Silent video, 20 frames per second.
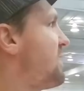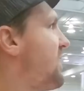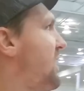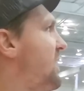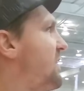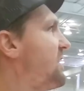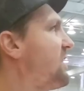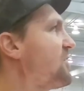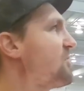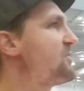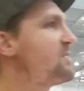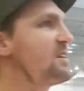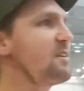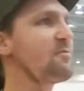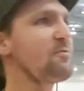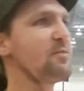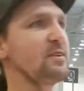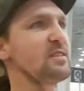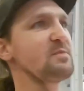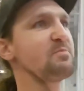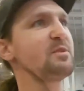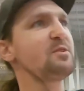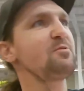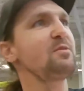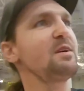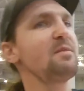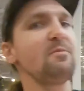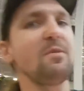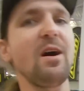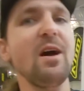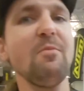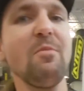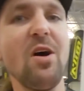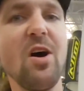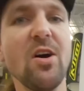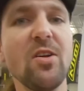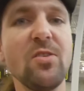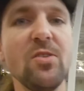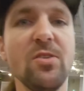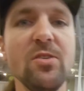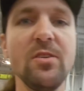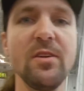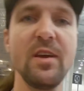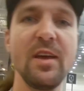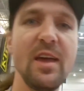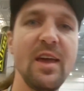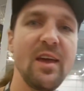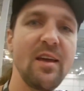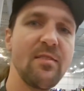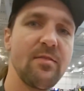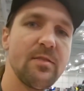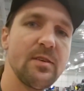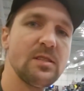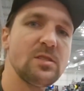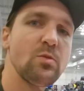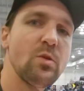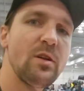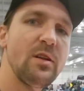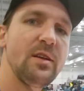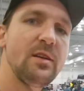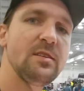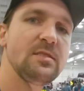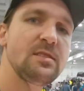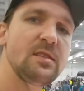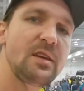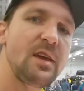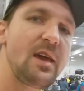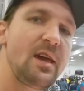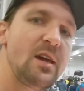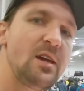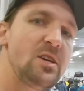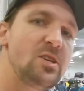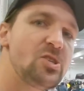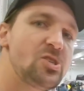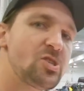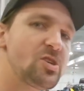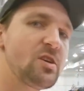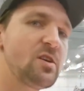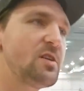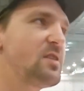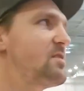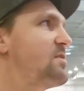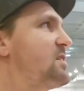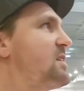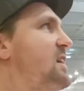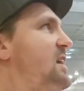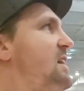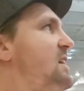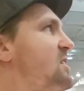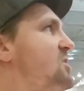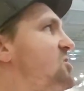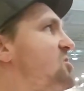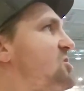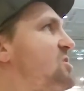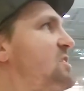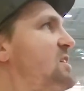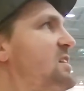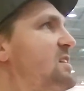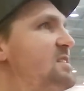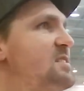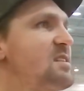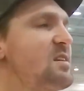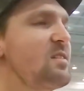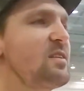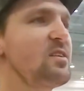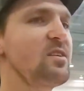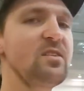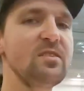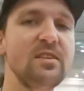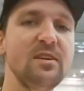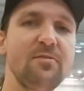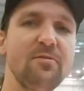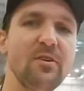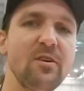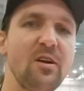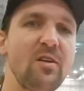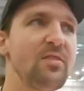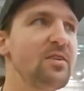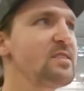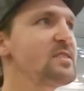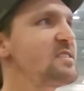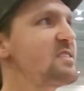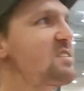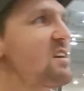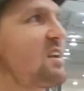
Uh, another difference between my model and this one is the cage. The cage is a little different on this. It's